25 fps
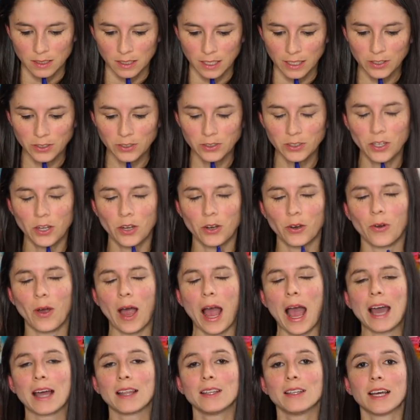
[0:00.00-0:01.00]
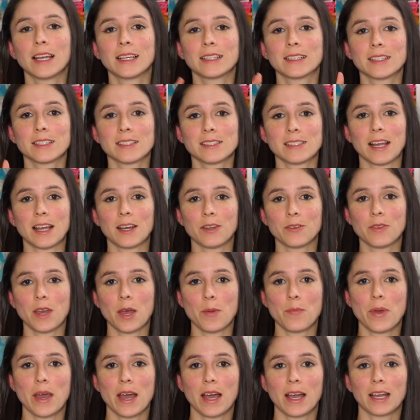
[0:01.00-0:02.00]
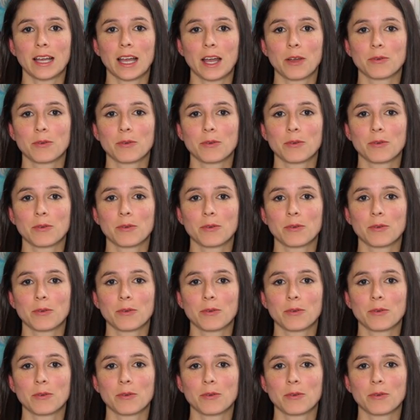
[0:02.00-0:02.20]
I don't know. I like the style of that bag.